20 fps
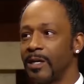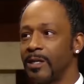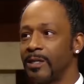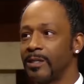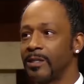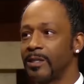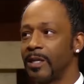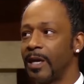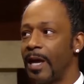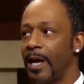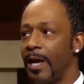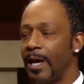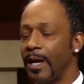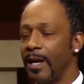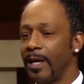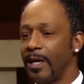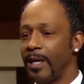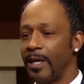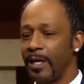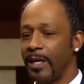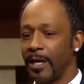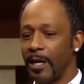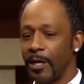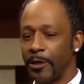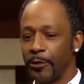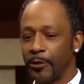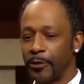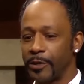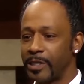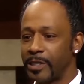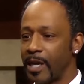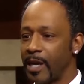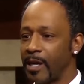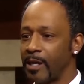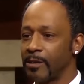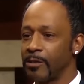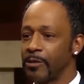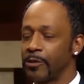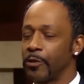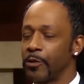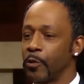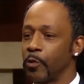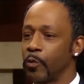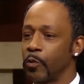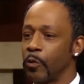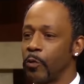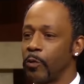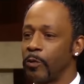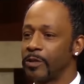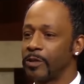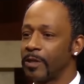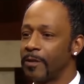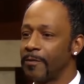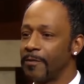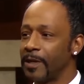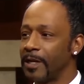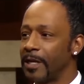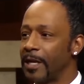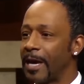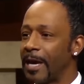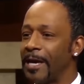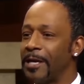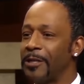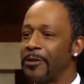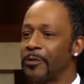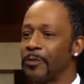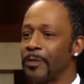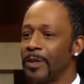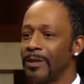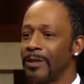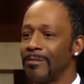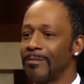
to take the bait because he went all out with a freestyle of his